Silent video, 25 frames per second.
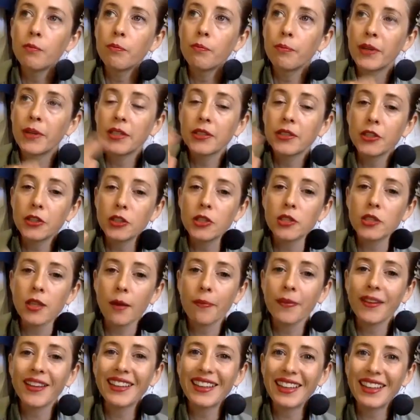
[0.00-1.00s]
because there's
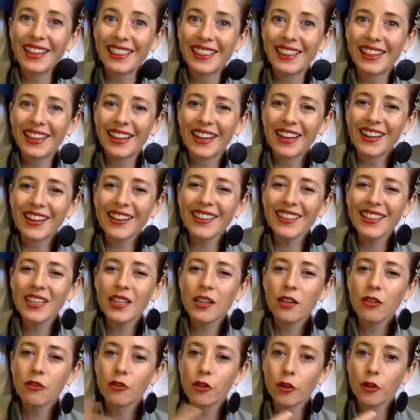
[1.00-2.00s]
something in there
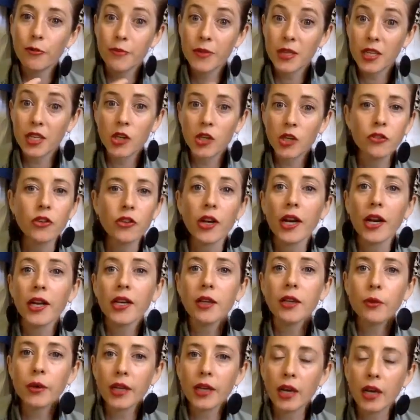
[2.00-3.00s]
for me or for
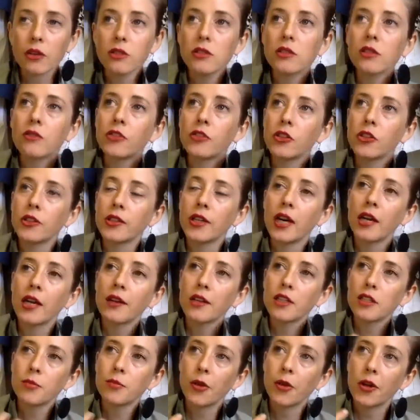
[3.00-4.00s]
anyone else. If you're not
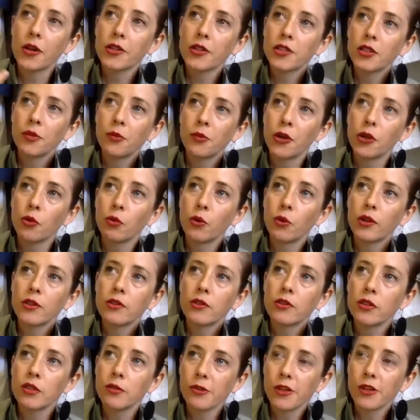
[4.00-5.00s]
experiencing what you want to
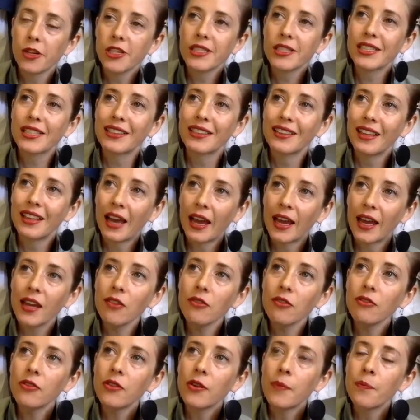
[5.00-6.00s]
experience in
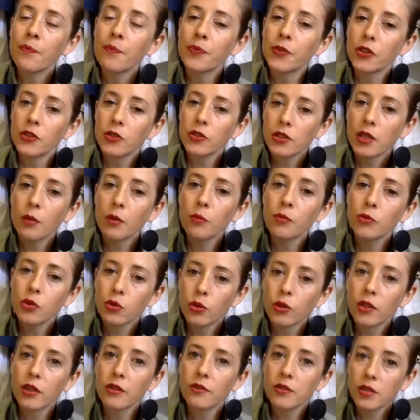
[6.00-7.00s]
life, there's some
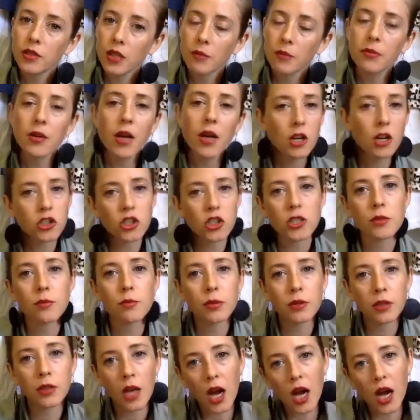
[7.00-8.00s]
sort of subconscious
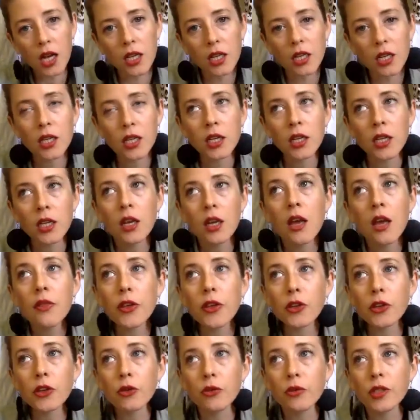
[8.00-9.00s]
block
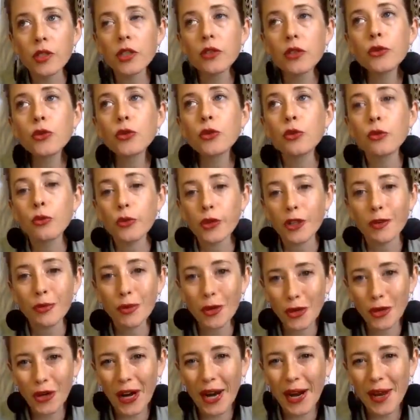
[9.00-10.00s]
that you need to
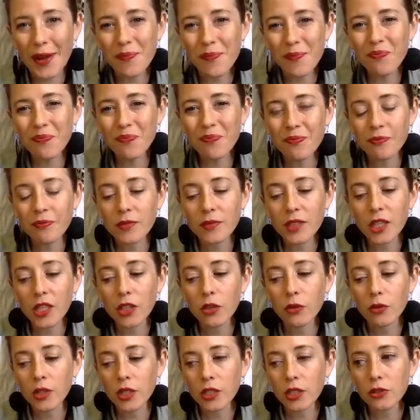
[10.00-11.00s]
reprogram, that
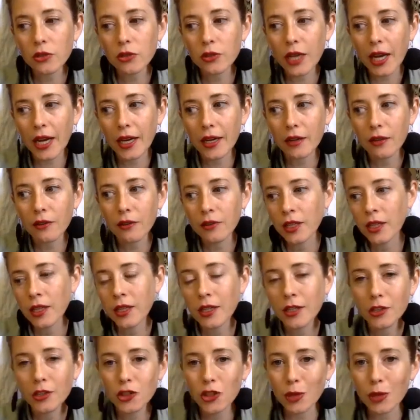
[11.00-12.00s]
you need to kind of
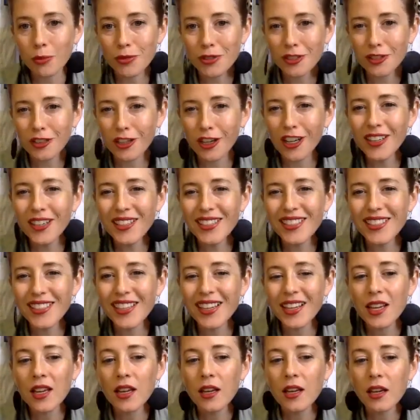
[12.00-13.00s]
jumpstart
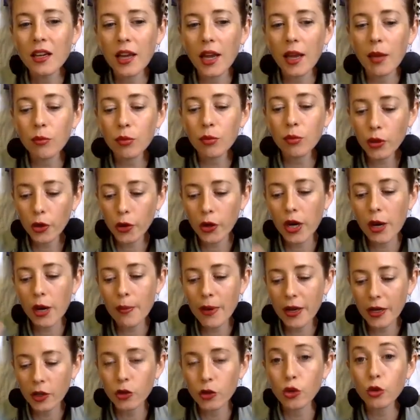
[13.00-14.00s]
and program
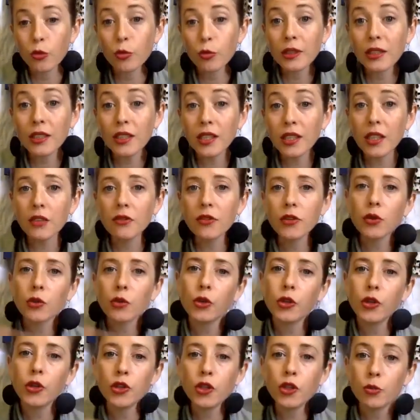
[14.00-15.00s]
in a new belief in
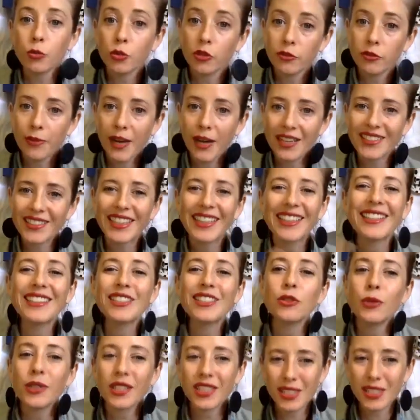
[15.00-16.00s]
order to move past that and
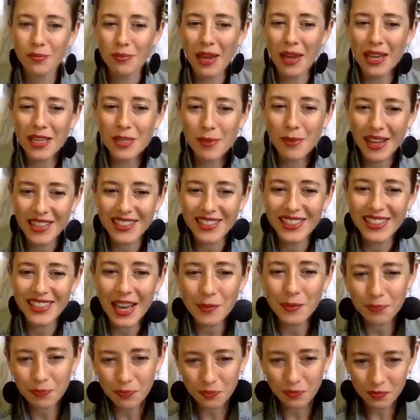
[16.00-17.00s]
to expand past
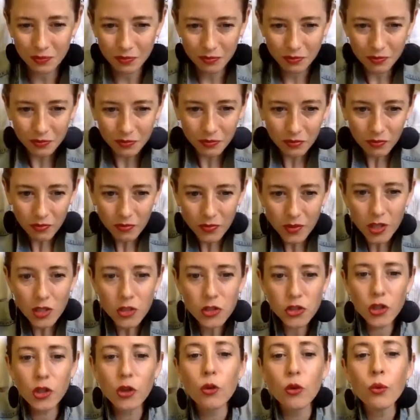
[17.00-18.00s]
that.
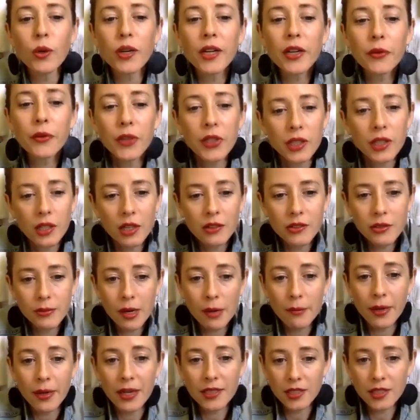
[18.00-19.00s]
So what I really loved
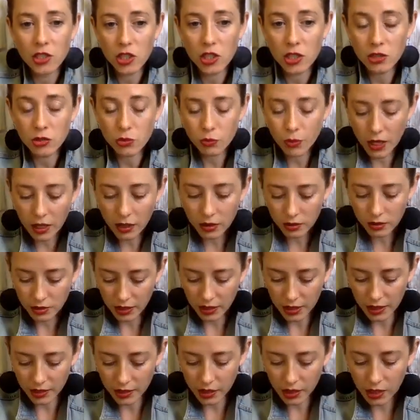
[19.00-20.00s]
about my session as well is
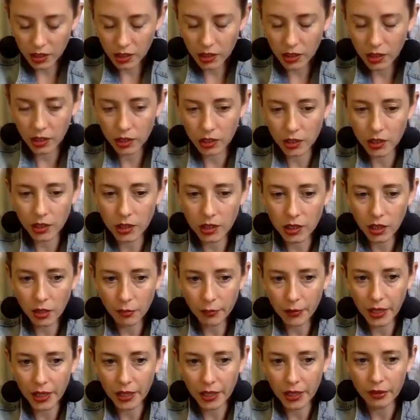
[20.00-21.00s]
that he
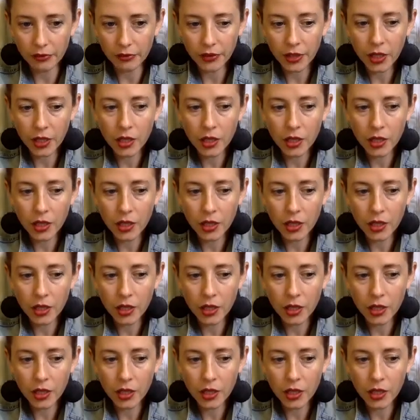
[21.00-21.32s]
kind of